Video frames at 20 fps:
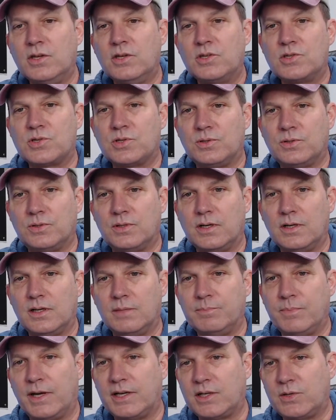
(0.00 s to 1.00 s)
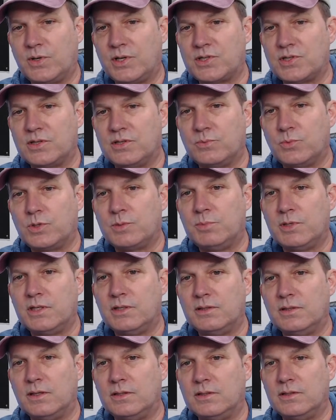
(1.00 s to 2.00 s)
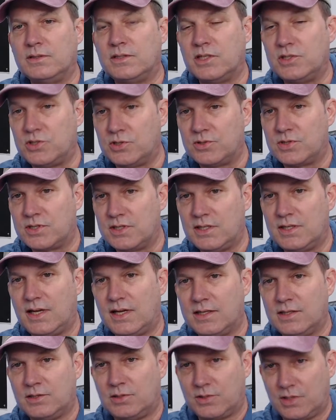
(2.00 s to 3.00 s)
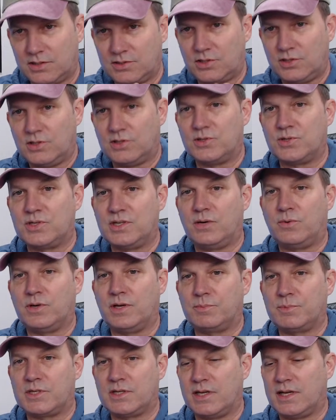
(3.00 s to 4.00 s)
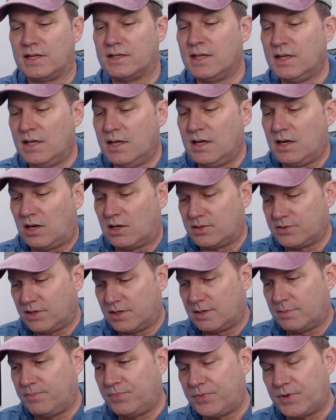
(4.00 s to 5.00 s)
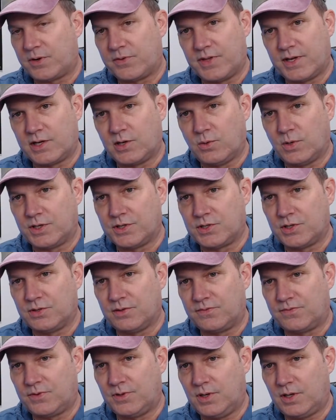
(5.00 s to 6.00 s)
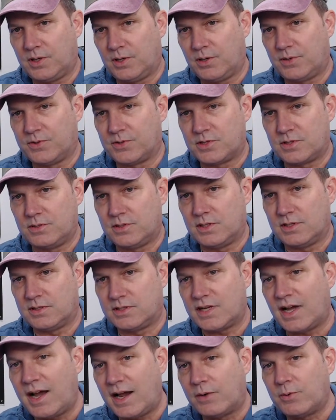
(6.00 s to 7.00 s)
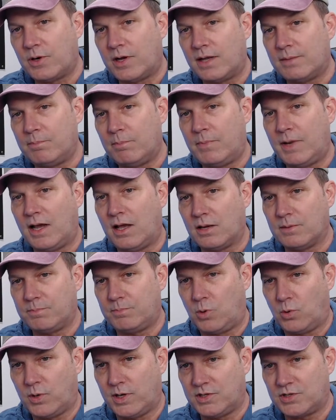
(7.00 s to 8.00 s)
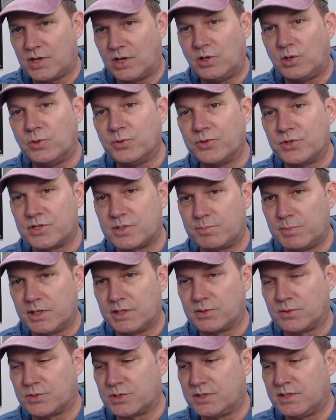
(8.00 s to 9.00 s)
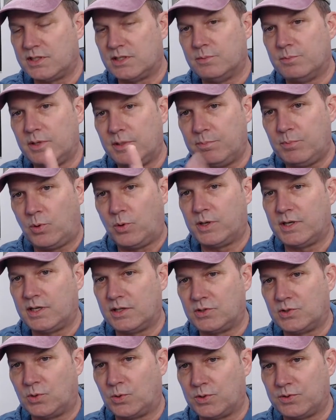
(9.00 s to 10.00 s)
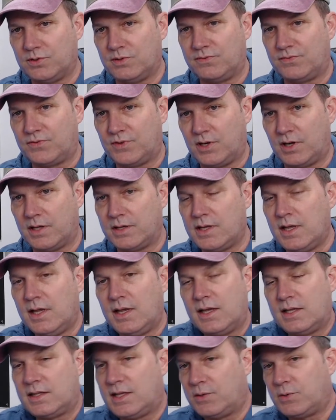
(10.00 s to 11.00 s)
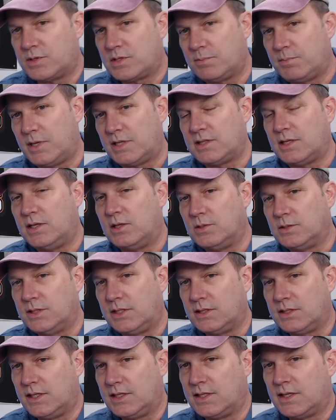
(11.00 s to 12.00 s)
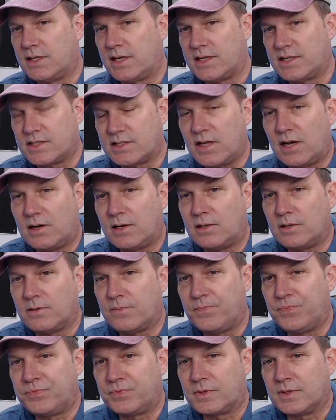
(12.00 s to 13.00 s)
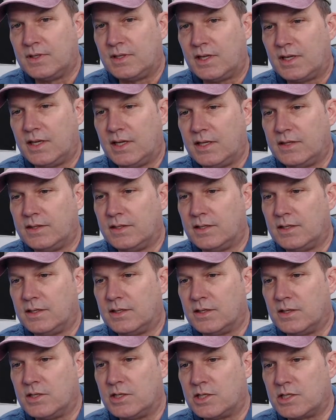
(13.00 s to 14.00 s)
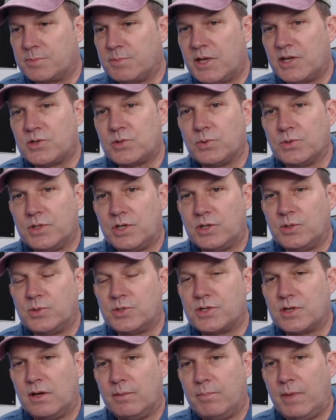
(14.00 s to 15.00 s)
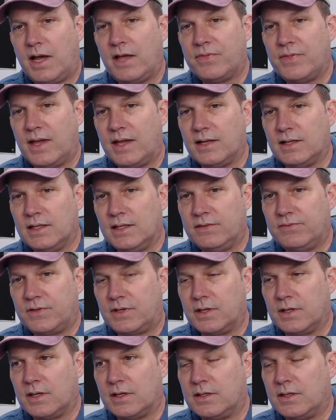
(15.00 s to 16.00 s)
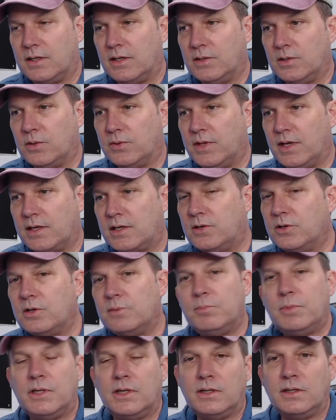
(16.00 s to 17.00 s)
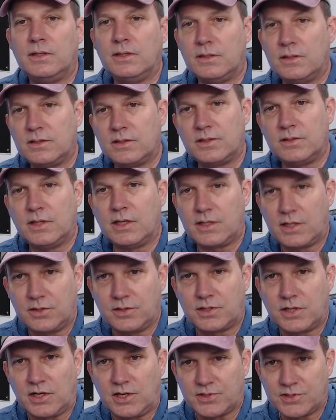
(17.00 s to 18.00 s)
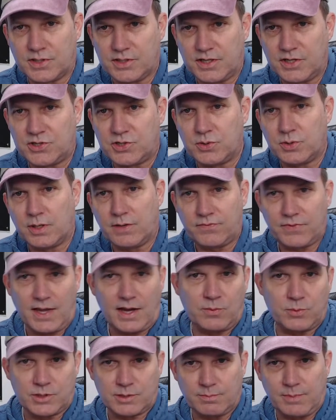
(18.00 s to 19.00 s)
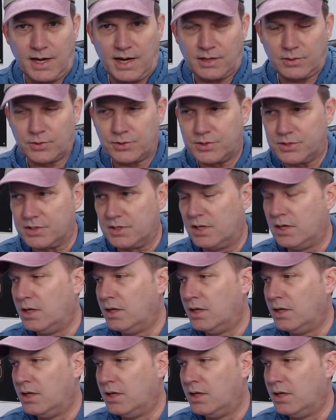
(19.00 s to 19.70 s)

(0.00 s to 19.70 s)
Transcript: So my question would be, did you see that note, and do you understand what I'm saying? Are they going to the front? Are the tie rod mount points on the spindles need to be pointing toward the front? That was about the only thing that I saw in the special notes about that lift kit, you know, that could cause an issue if that was backwards.